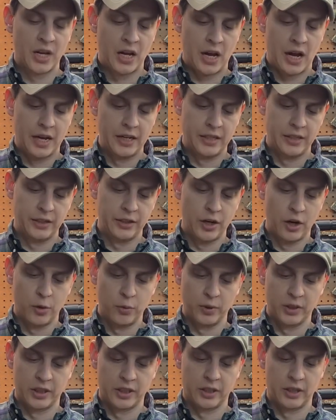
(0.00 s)
I did go
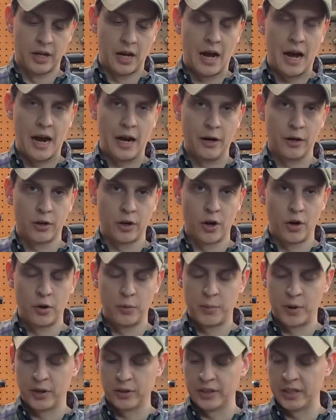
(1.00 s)
with a higher comb
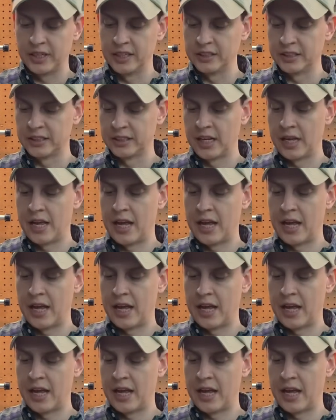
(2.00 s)
on this,